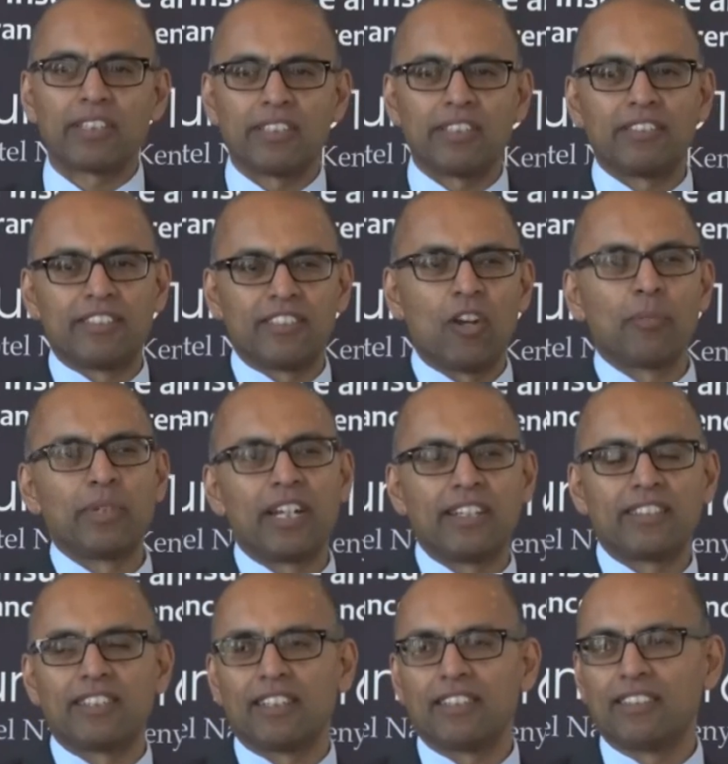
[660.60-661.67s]
the
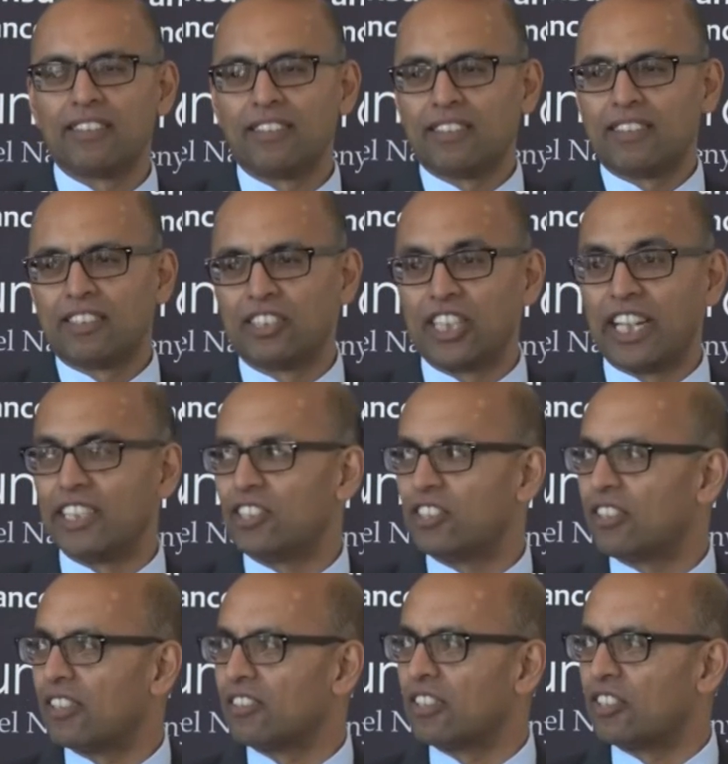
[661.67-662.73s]
denominator
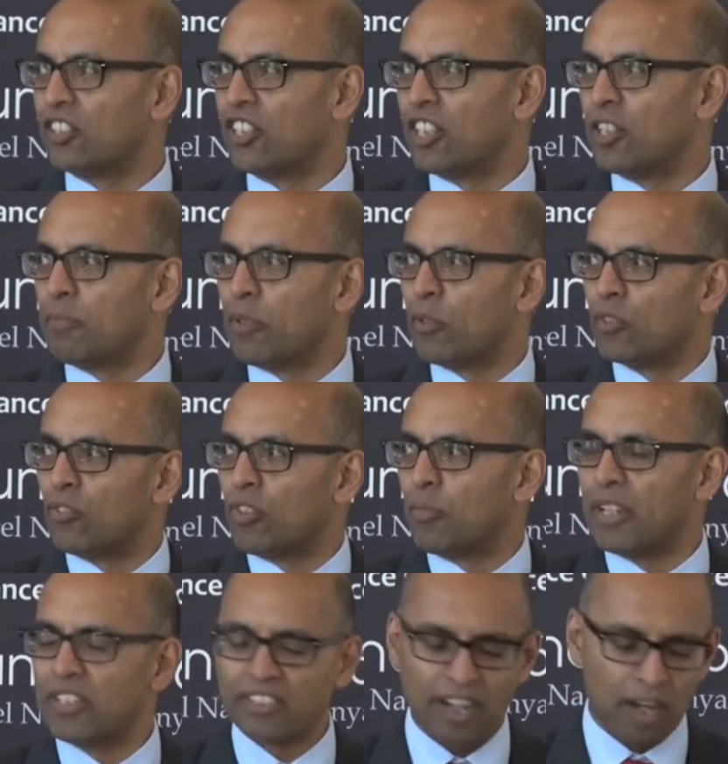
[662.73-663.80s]
changed as the GDP was
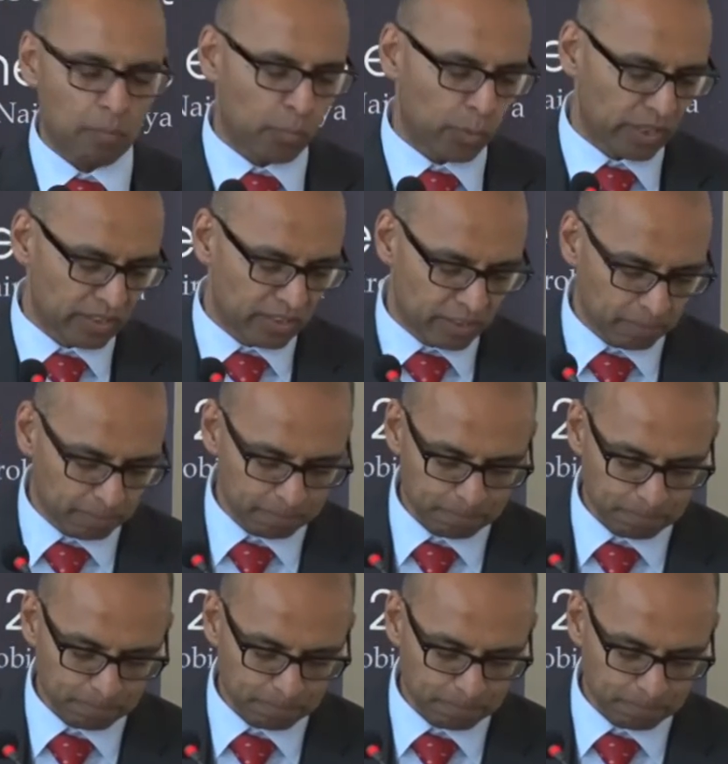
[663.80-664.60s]
rebased upwards.